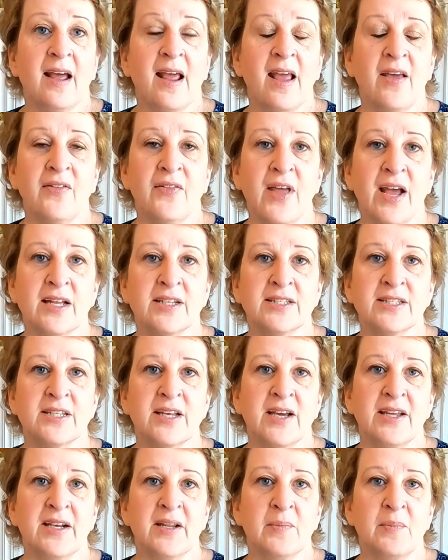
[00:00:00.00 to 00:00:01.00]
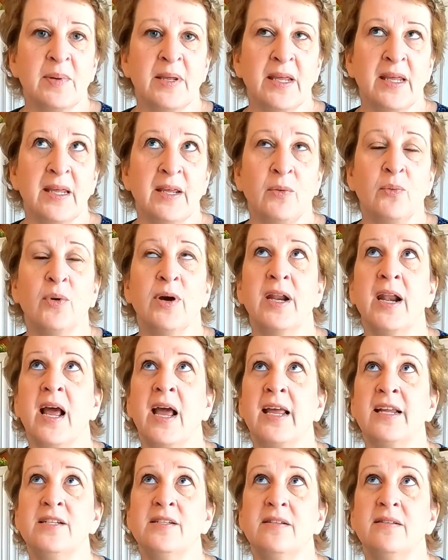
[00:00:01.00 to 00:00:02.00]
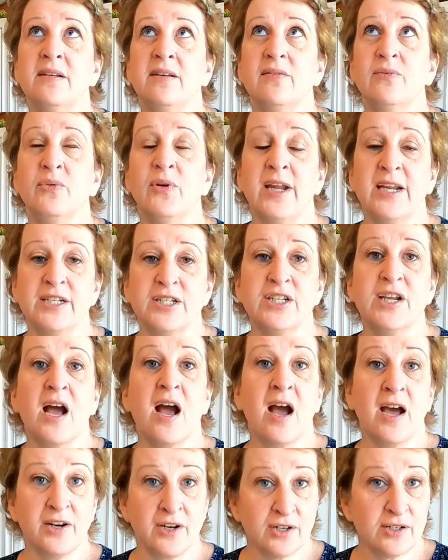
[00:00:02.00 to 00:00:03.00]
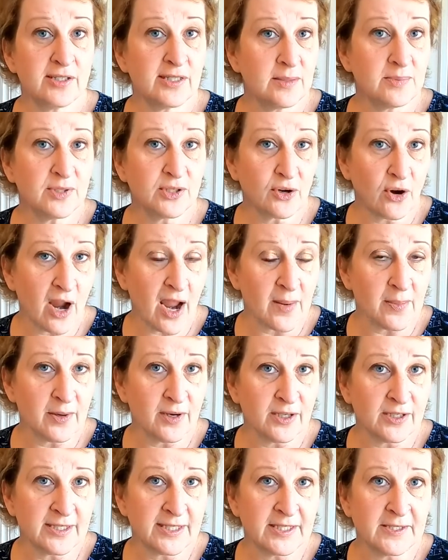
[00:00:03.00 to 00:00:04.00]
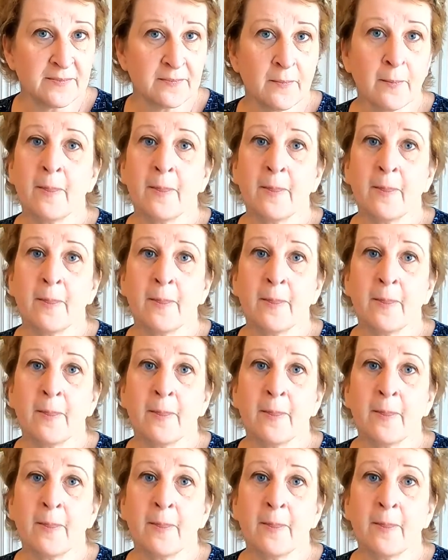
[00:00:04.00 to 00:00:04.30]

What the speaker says: and that's going to be when I reach 100 subscribers.